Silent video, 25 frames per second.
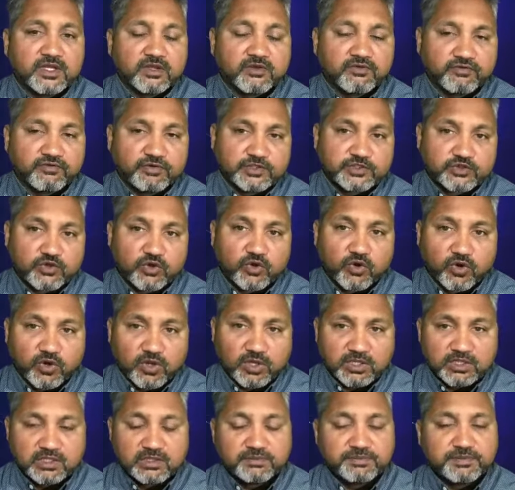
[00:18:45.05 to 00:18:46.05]
which
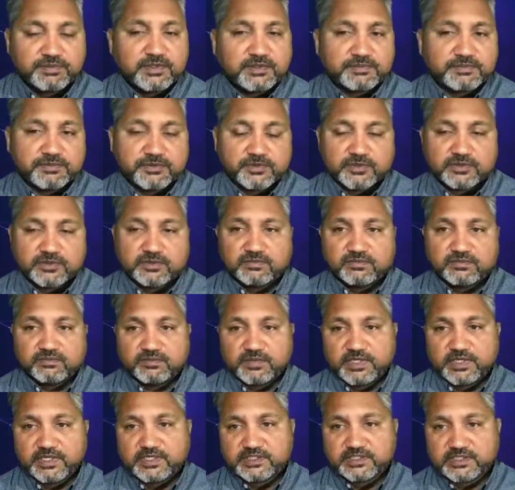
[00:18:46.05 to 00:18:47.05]
all the people,
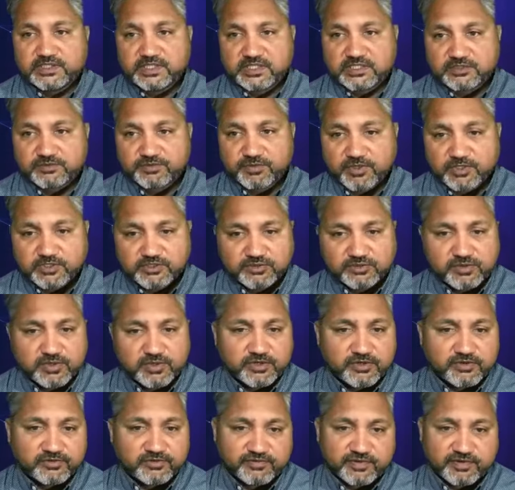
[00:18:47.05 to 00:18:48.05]
it is the
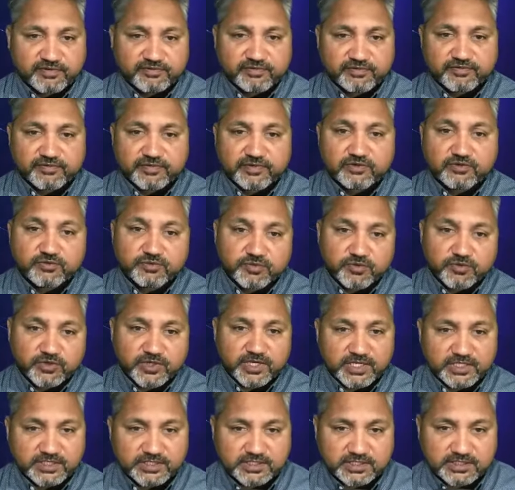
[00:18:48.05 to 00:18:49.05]
responsibility of everyone to
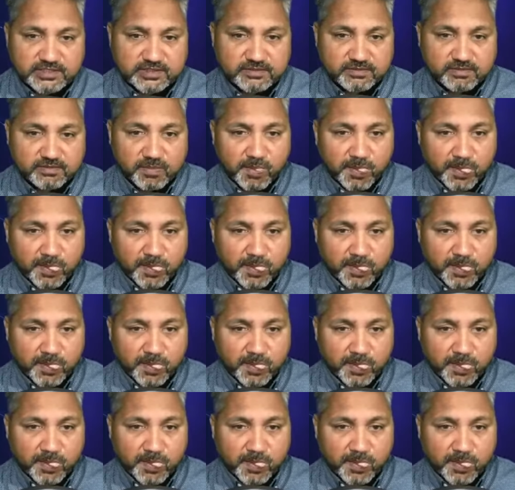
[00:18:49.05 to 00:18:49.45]
protect it.